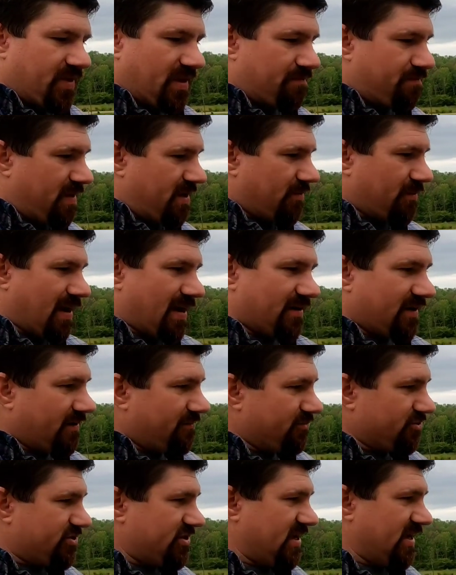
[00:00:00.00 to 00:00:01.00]
they've been around
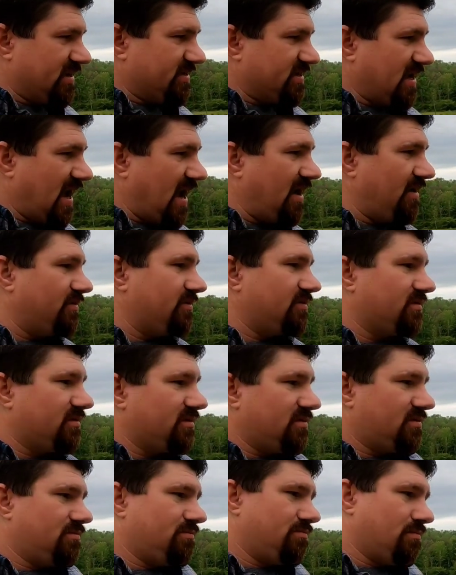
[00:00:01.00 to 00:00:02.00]
ever since. And
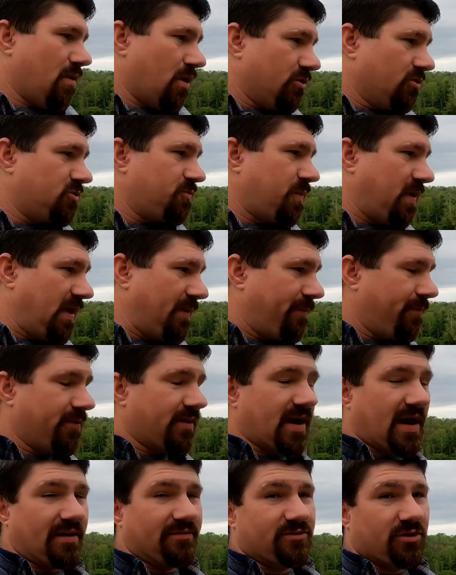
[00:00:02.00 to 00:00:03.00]
most people
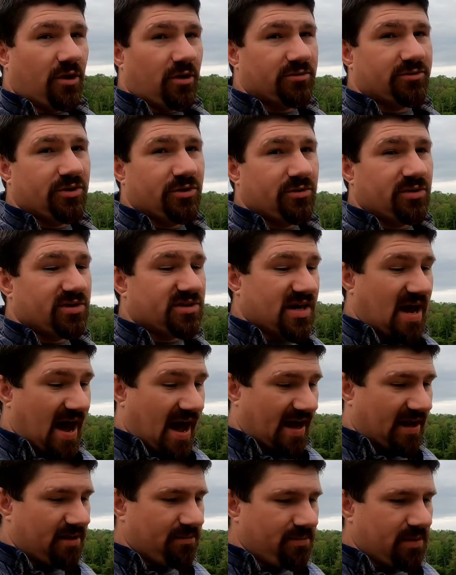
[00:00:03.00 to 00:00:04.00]
that I've talked to that's
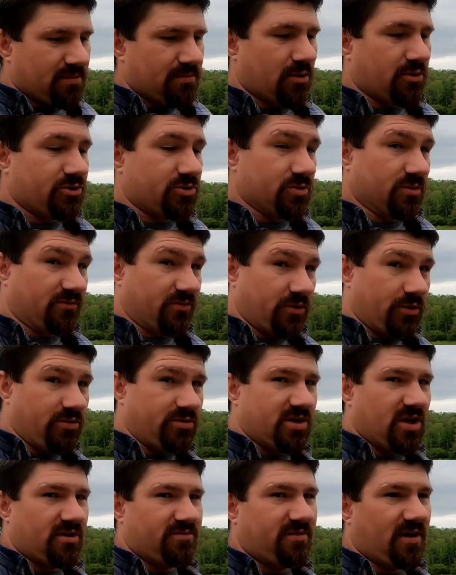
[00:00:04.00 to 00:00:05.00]
had them, and most
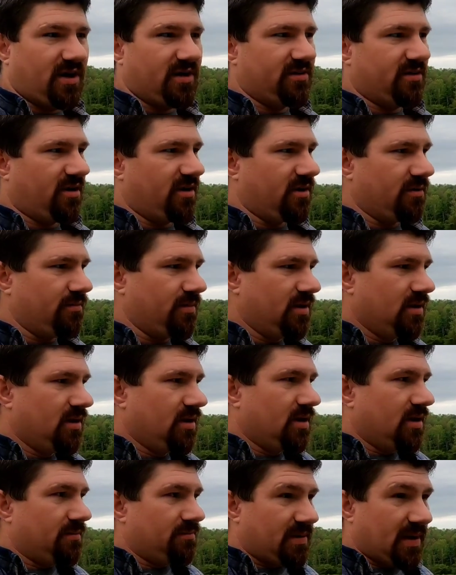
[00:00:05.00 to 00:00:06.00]
reviews I find on them,
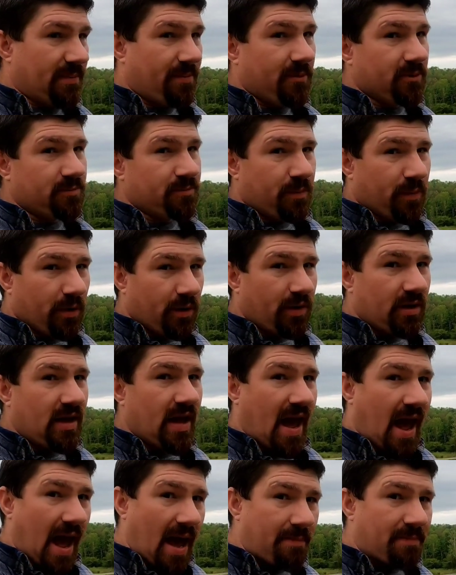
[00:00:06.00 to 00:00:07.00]
people's
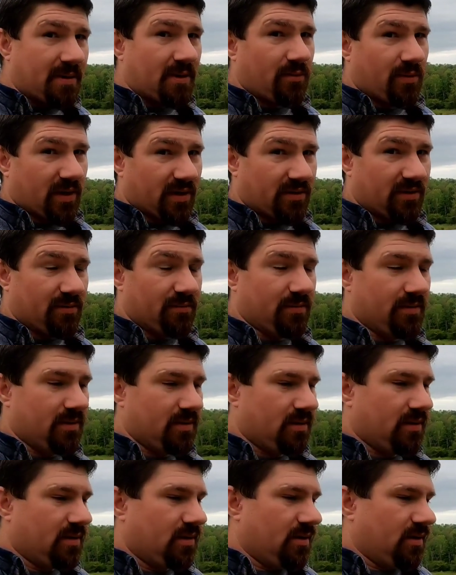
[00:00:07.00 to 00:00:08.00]
pretty happy with them.
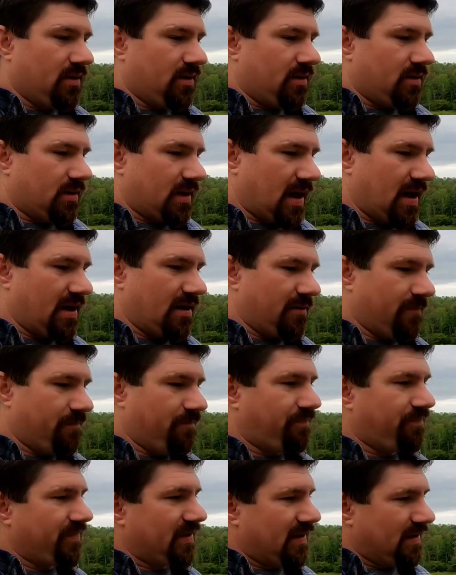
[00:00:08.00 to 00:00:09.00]
Now,